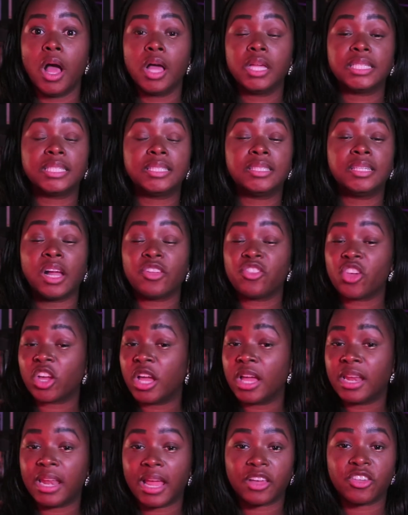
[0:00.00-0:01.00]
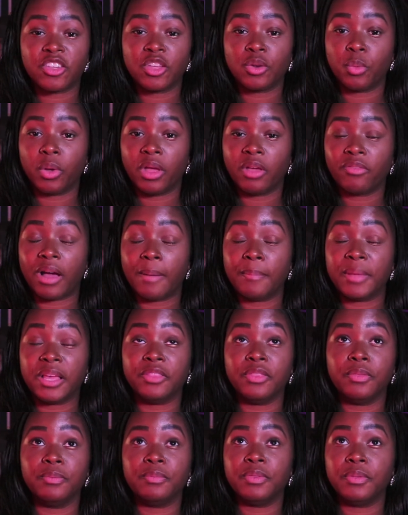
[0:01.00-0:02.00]
such a connection with. I
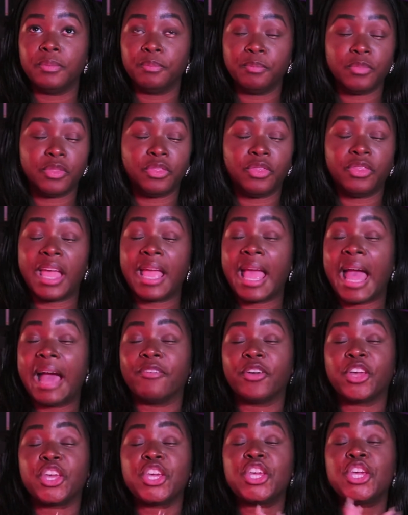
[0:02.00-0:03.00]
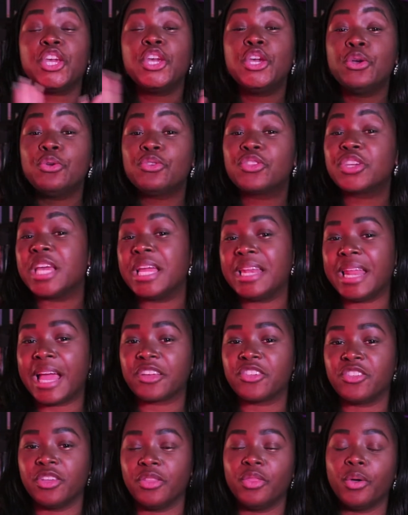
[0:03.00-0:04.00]
mean, they have a huge
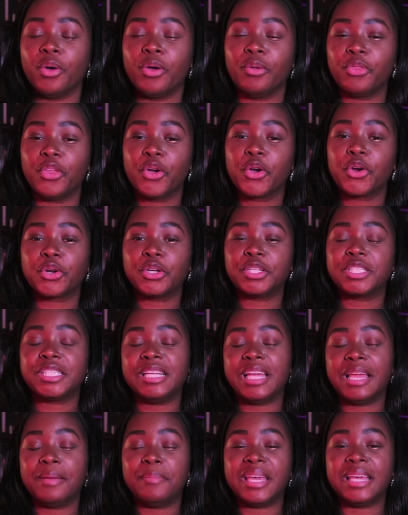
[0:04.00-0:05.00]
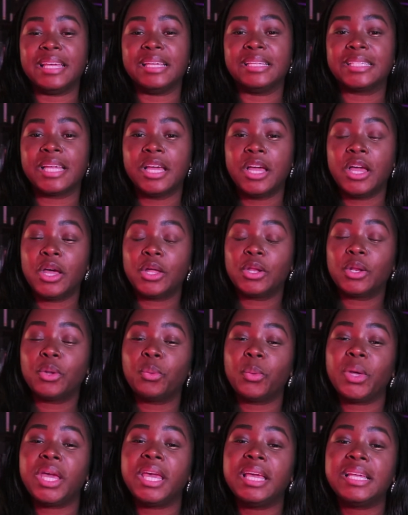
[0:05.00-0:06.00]
connection. The girl's name is
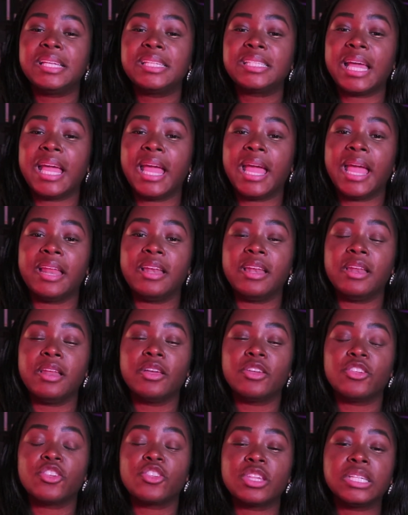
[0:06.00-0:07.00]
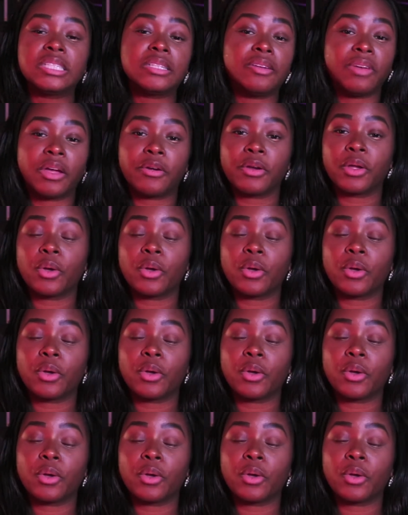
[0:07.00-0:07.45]
Louise, and she's a very